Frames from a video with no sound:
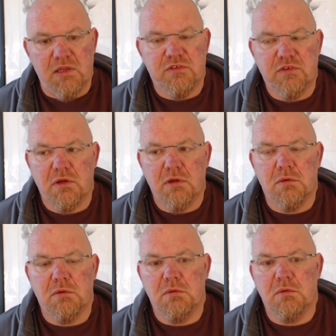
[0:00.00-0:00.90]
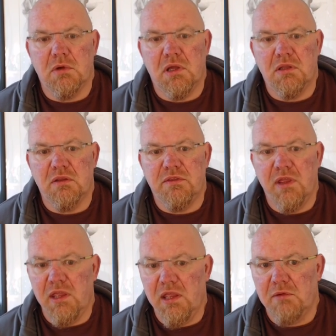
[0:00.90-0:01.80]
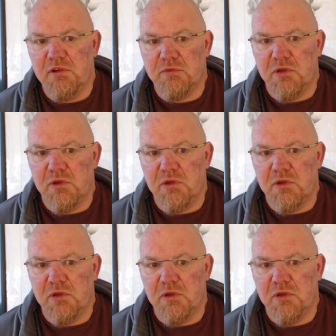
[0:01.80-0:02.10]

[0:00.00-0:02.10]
So here is where